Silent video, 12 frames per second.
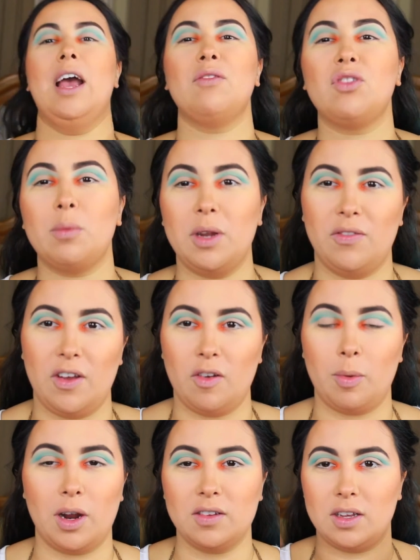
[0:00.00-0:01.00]
have so many
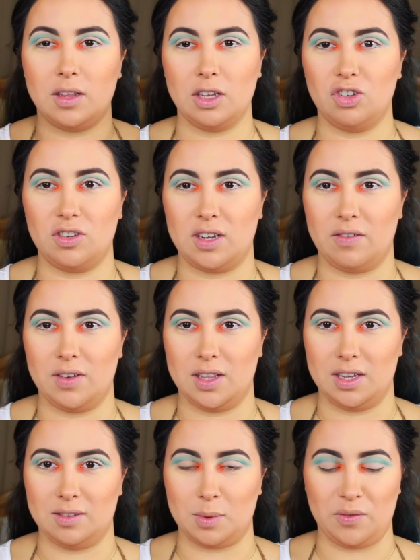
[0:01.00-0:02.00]
favorite parts. I think just
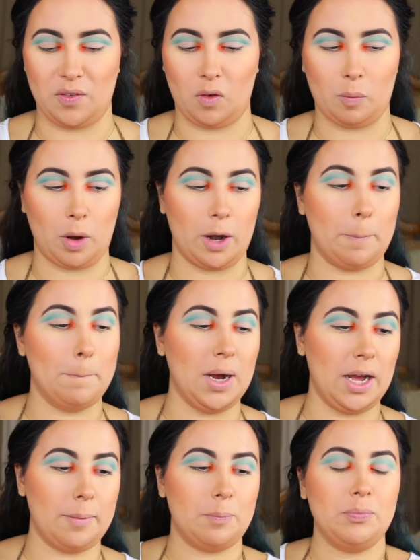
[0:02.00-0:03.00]
everything is my favorite part.
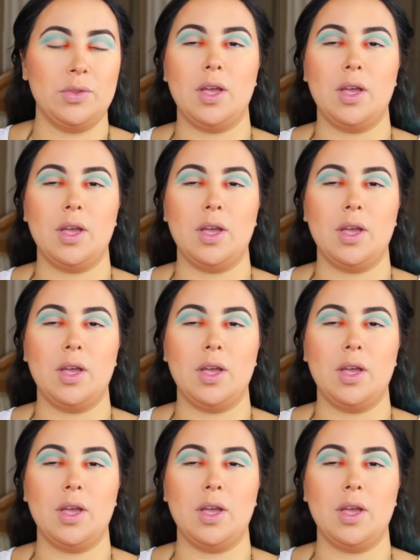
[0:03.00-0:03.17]
But